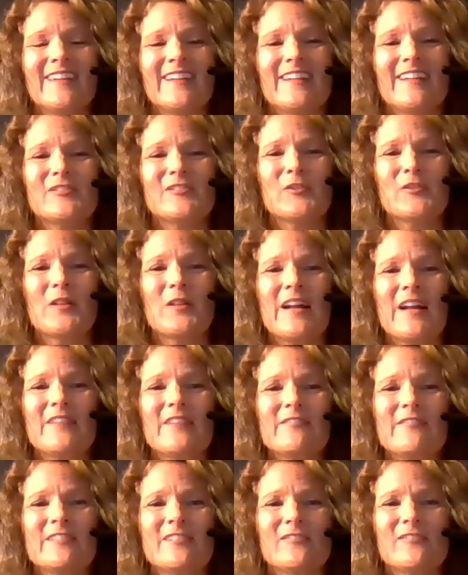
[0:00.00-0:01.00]
And so a lot
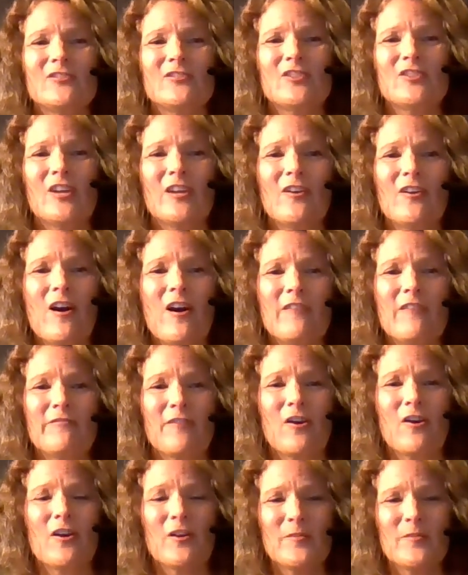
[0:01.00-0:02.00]
of us have shut off
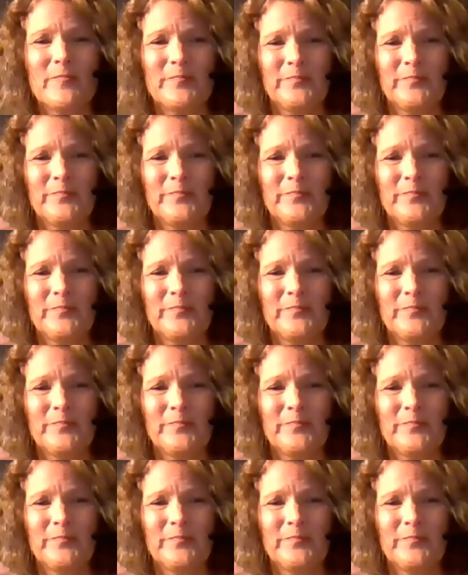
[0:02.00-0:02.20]
our